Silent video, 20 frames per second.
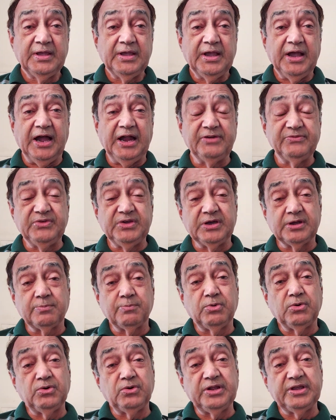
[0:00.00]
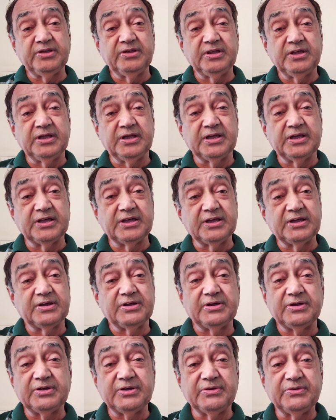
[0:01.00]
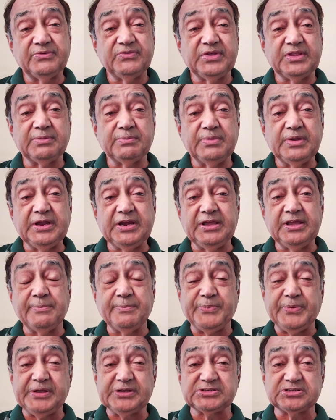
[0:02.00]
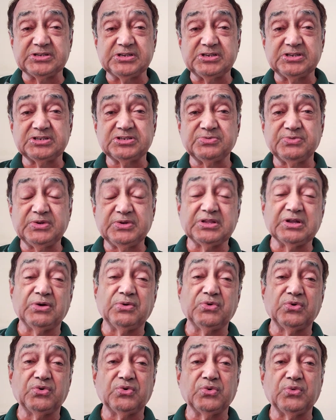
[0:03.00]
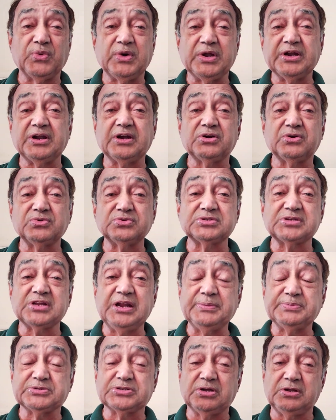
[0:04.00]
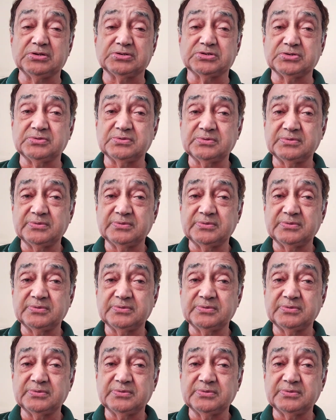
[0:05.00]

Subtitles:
And we are bowling with medium pacers without 1 or 2 slips also.